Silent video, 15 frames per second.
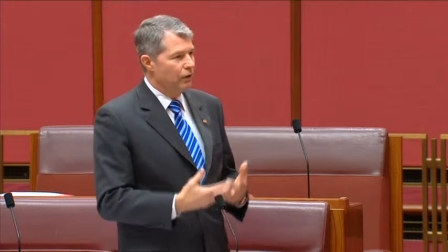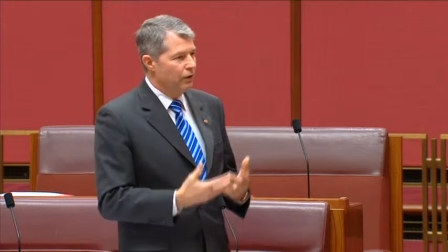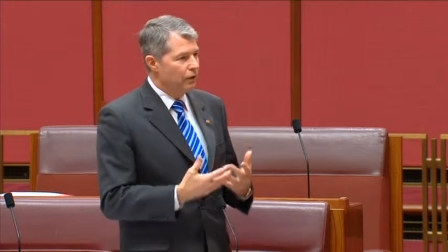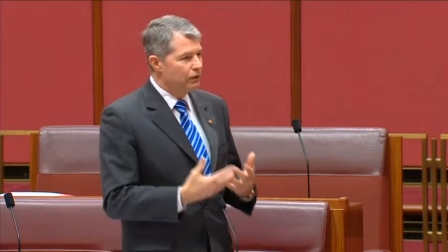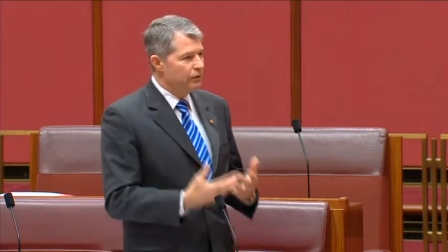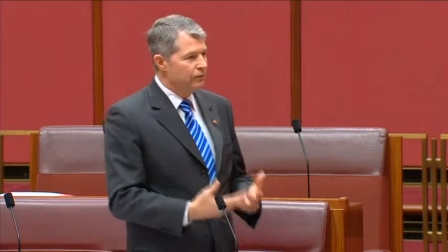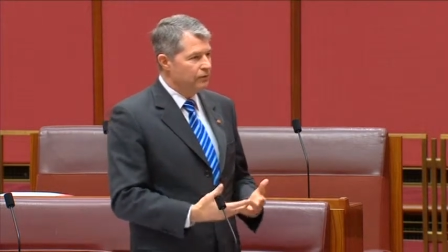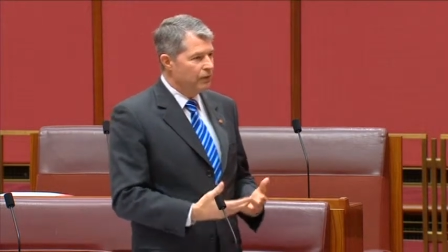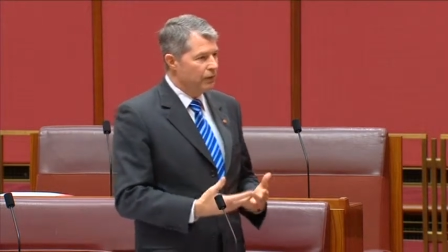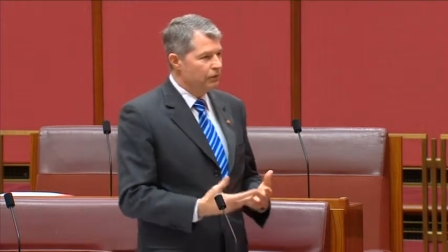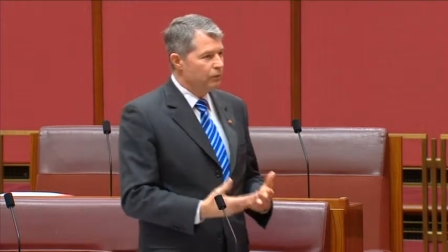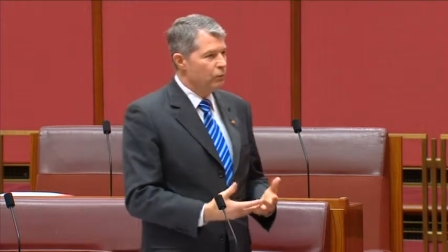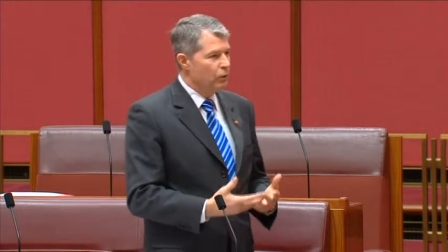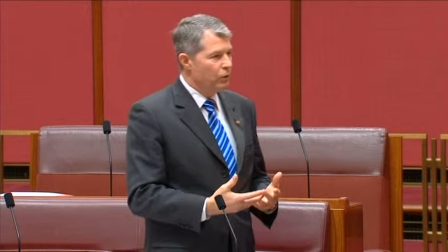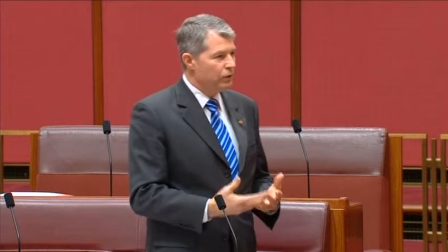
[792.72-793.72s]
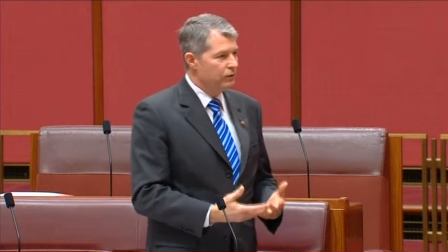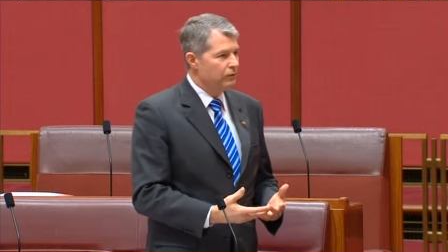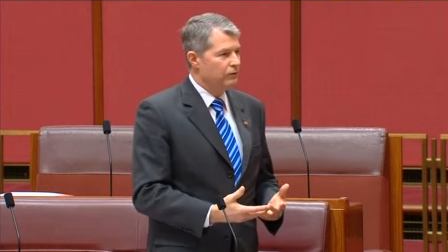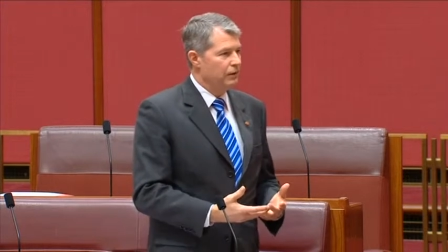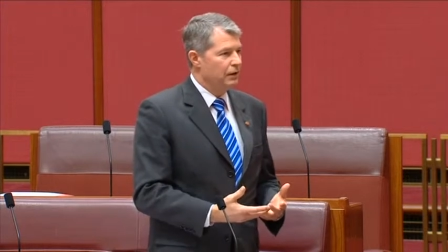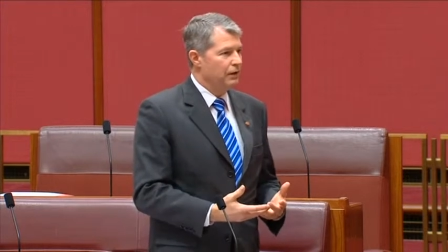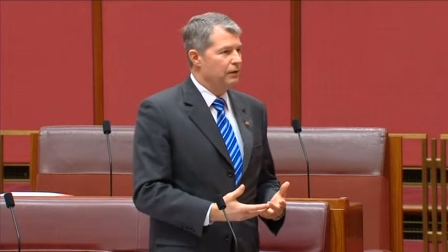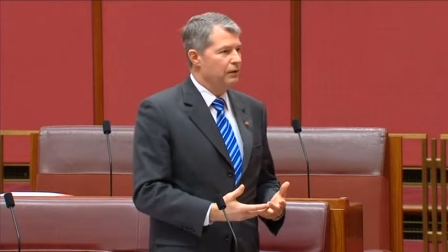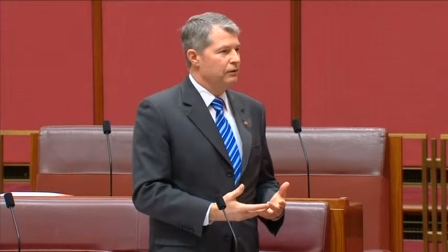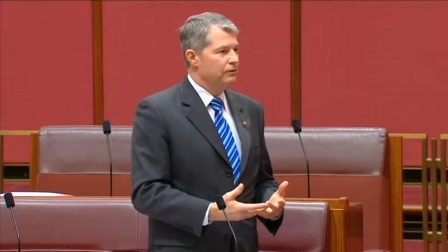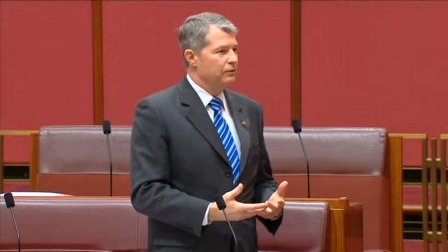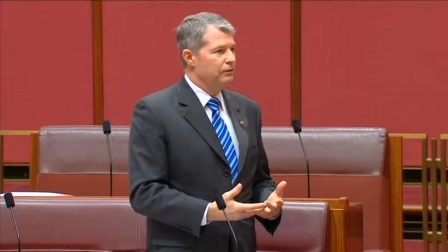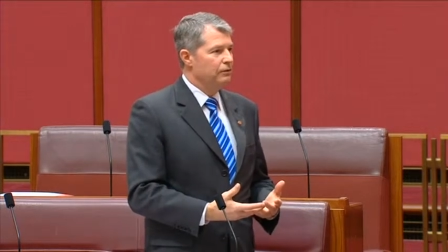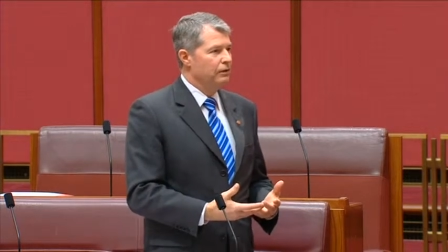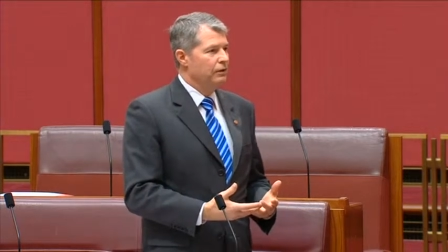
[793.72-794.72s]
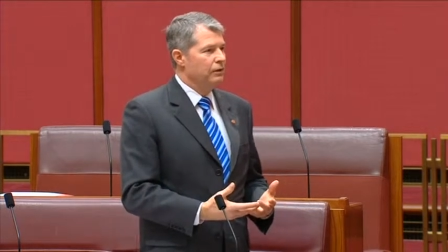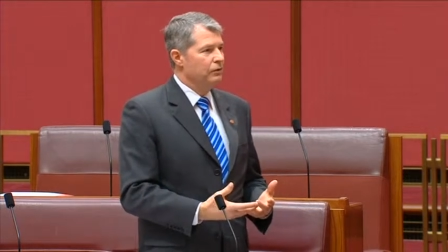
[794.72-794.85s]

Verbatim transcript: only five working days,